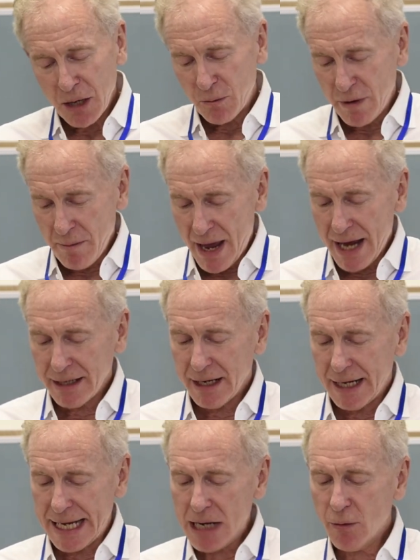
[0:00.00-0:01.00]
remained
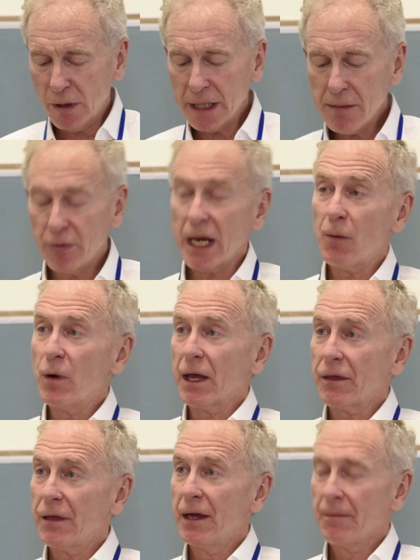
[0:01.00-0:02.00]
in equilibrium
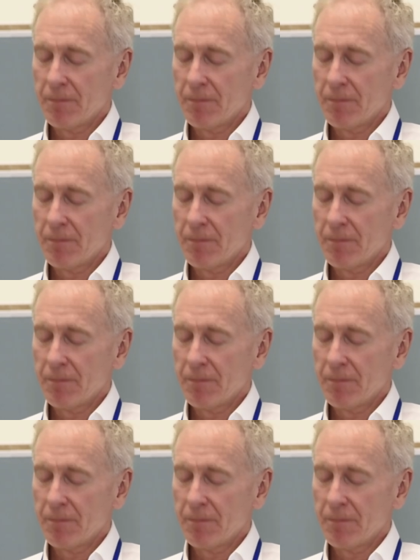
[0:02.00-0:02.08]
with